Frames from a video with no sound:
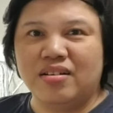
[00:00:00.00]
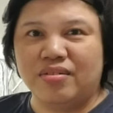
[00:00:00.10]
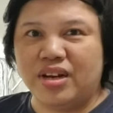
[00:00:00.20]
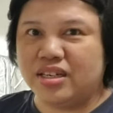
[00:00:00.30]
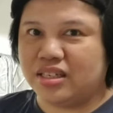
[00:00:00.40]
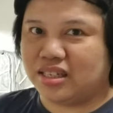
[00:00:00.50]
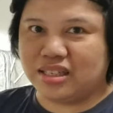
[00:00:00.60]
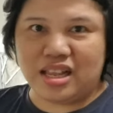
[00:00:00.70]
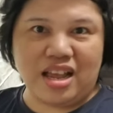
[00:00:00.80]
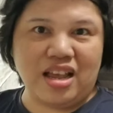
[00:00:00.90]
Well,
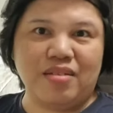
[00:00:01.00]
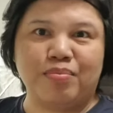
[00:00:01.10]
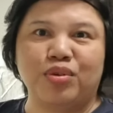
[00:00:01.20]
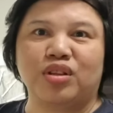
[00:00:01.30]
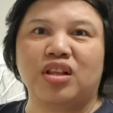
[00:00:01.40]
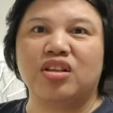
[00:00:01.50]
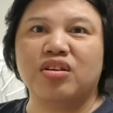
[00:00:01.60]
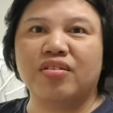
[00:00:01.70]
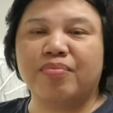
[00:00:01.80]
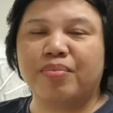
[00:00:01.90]
stay put in
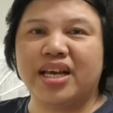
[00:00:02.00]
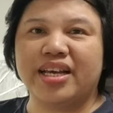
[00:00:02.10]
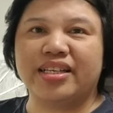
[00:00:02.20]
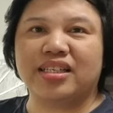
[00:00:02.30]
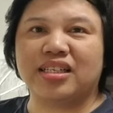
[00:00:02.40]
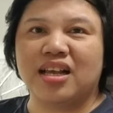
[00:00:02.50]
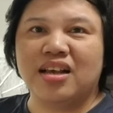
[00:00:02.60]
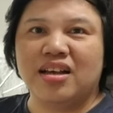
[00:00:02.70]
your place,